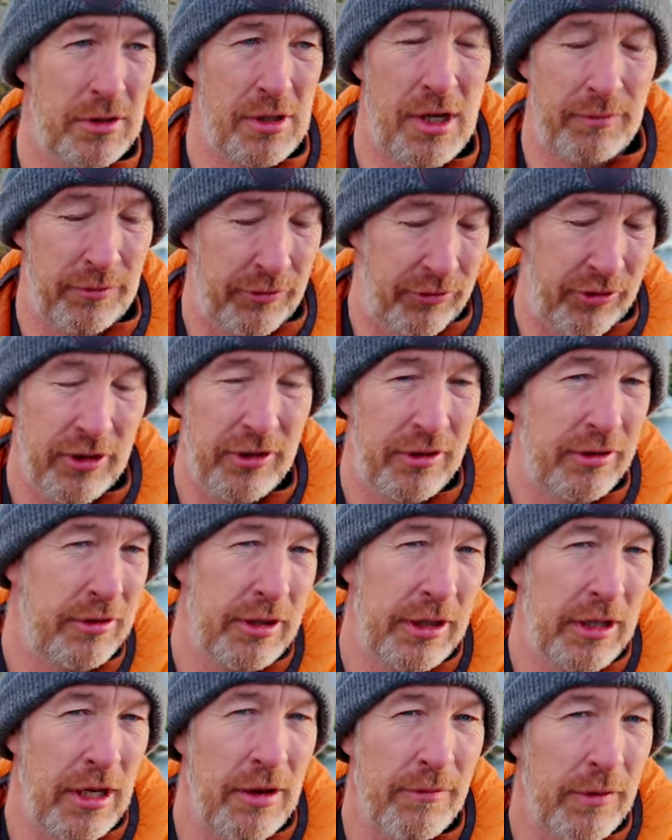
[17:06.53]
obviously
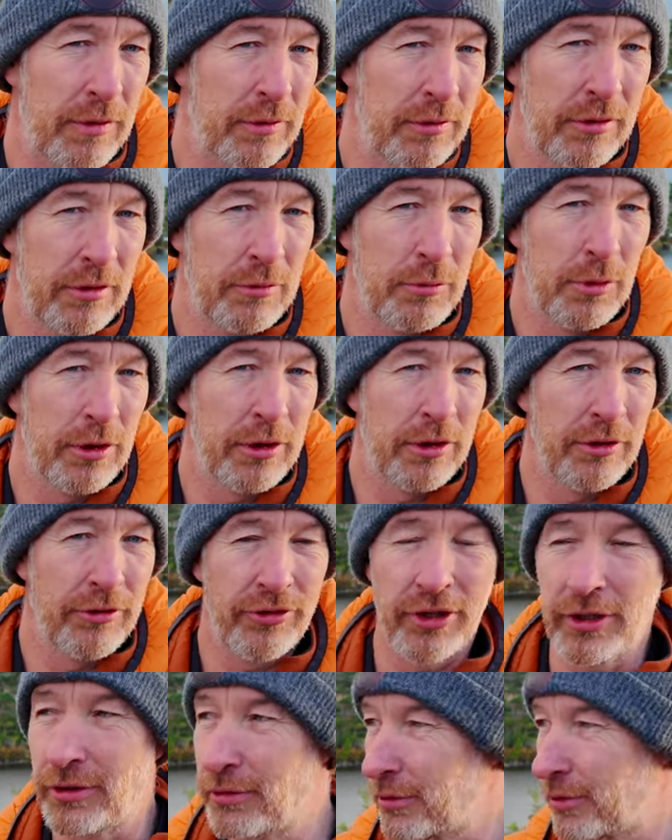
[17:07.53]
they never were
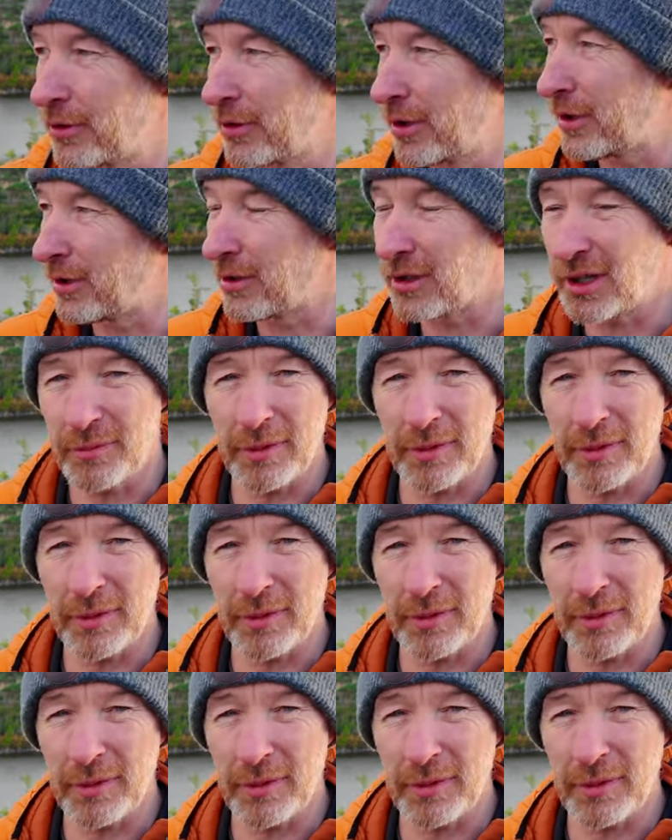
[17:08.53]
considered here.